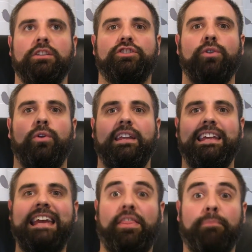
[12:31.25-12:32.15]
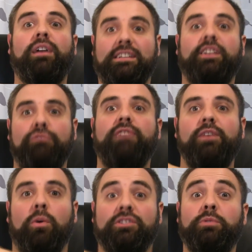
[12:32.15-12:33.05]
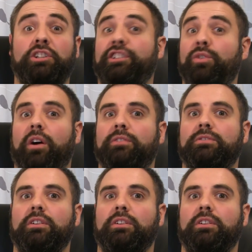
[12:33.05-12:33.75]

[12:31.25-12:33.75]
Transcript: so that he can get the price that he really wants, which is lower,